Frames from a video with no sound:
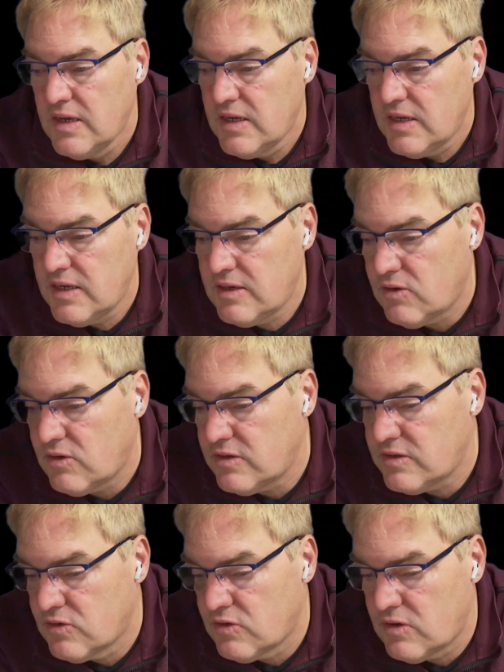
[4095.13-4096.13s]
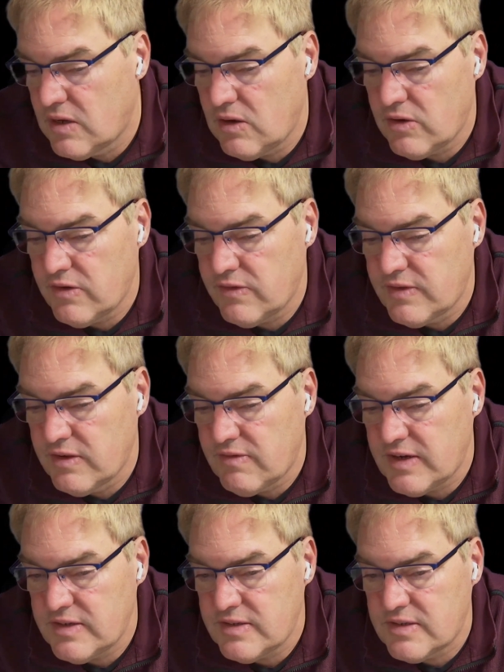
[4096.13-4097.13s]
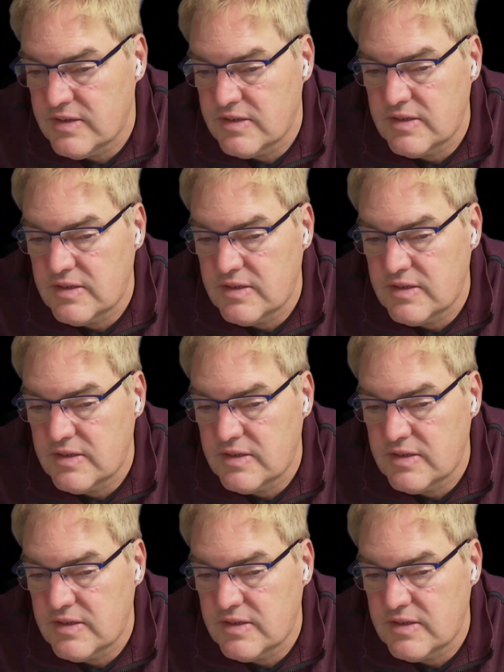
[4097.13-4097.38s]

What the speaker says: And also a lot of devices,